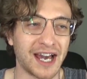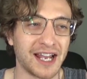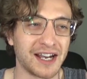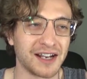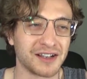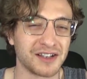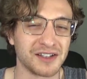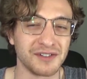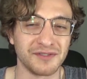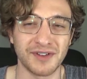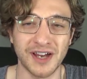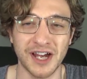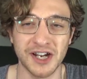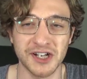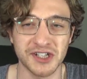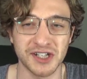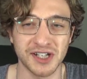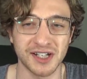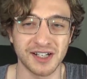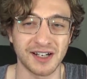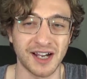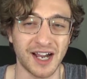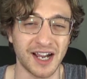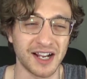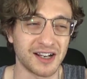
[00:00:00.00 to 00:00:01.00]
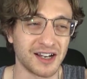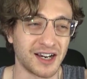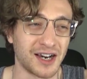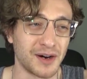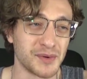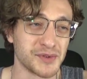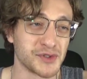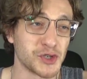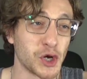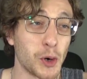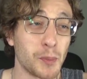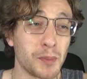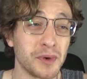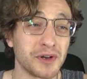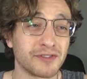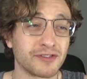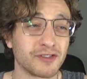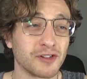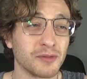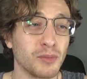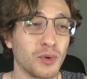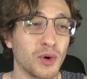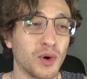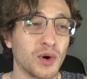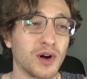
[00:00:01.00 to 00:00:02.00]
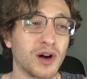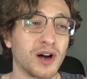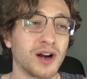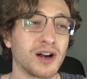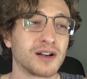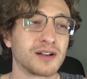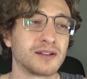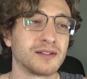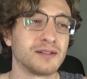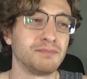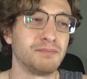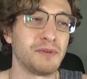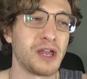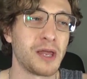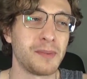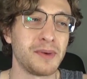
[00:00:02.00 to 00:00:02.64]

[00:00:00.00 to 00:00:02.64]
at a convention. I was hoping for more.